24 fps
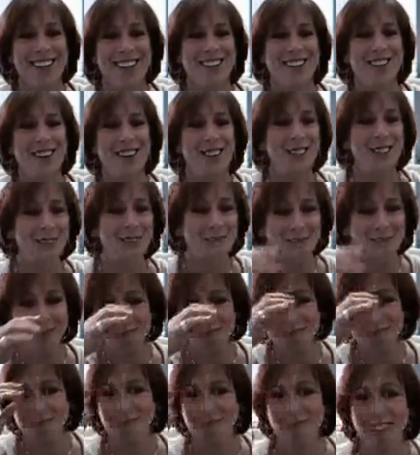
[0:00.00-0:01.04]
So
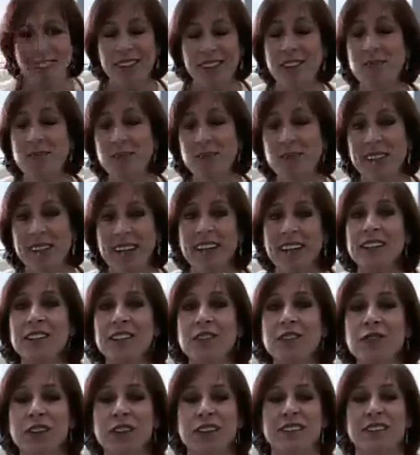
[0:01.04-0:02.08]
this really
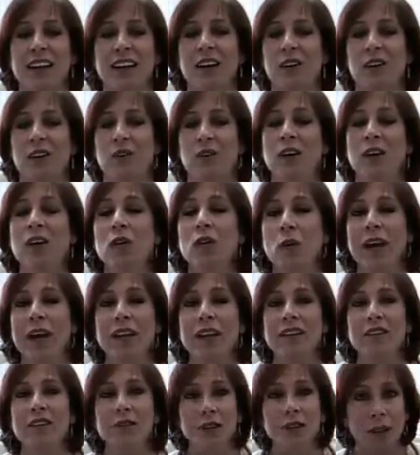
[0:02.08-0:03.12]
illustrates how
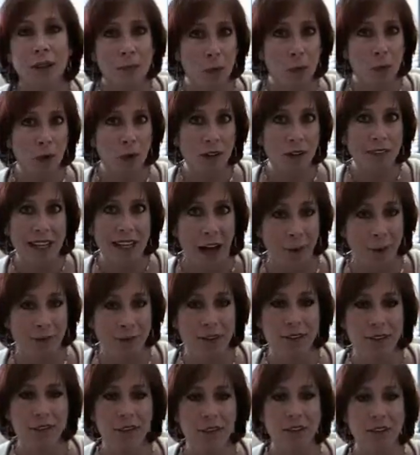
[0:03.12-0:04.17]
weight is really more of an
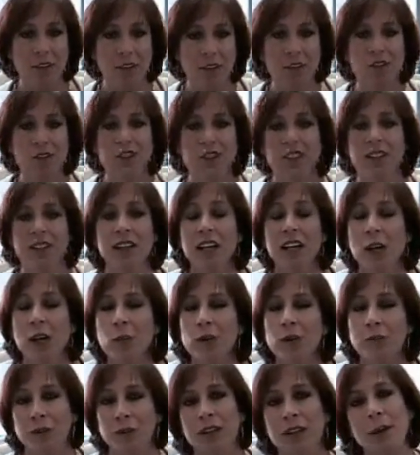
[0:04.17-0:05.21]
optical illusion.
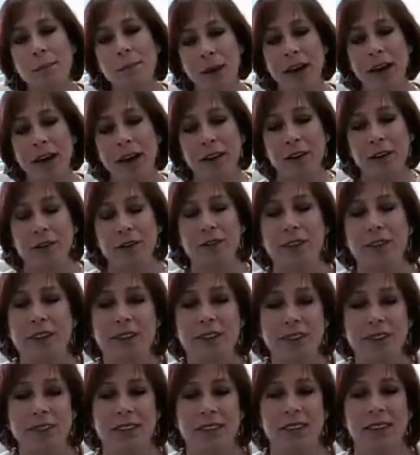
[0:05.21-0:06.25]
What really matters
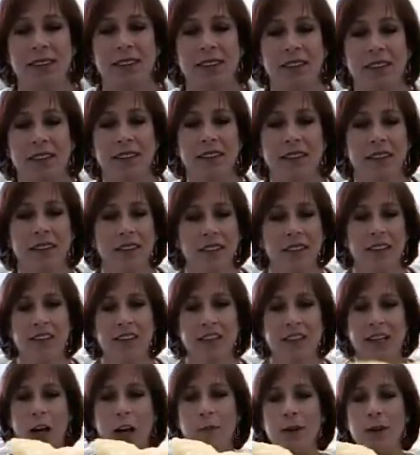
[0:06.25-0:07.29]
is
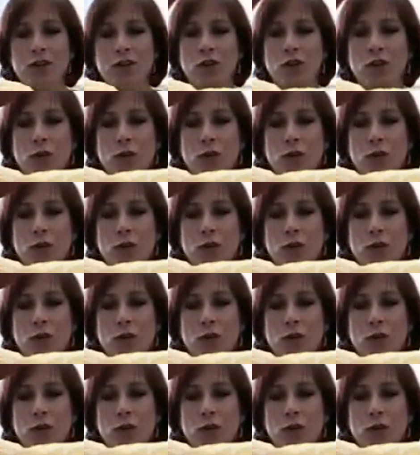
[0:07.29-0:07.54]
how much